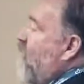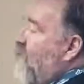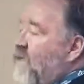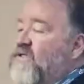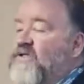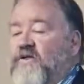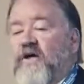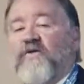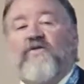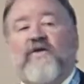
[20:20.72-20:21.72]
relates to the
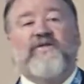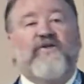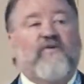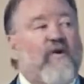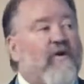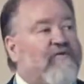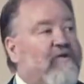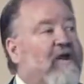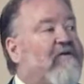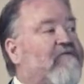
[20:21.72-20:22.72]
other things that are part of
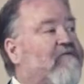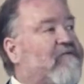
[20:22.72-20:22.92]
your life?